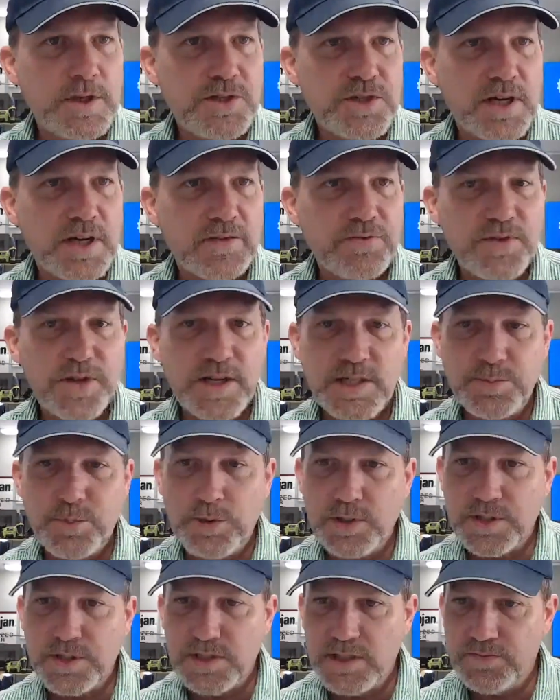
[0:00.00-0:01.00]
check
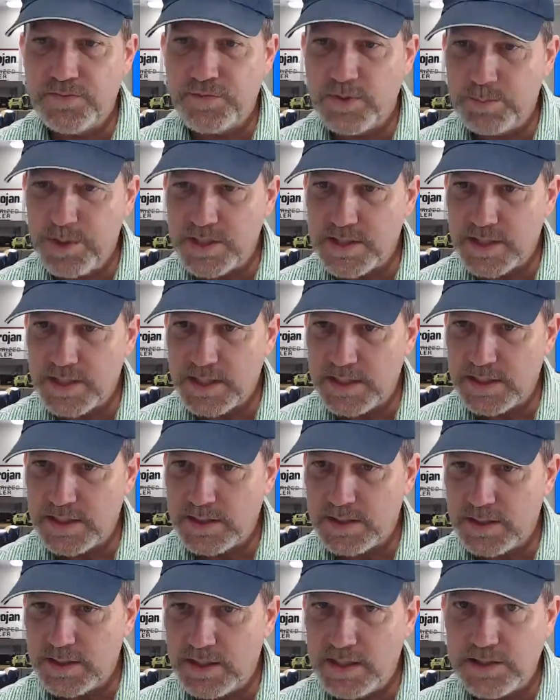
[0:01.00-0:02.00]
Facebook, see if I'm missing
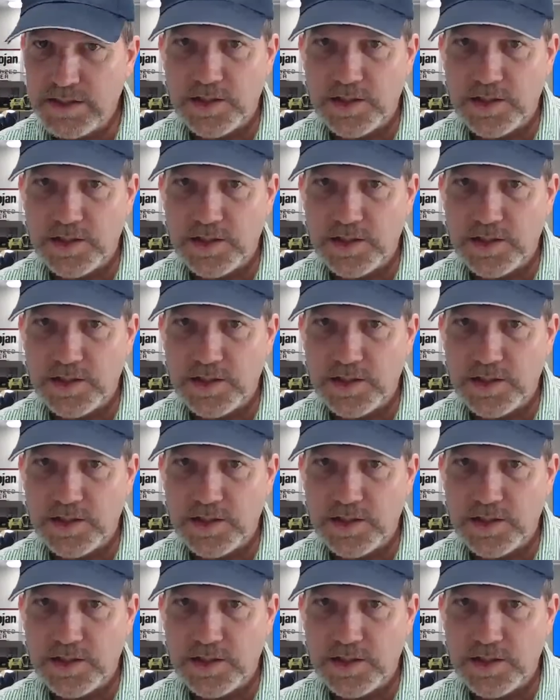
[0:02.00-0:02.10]
anything.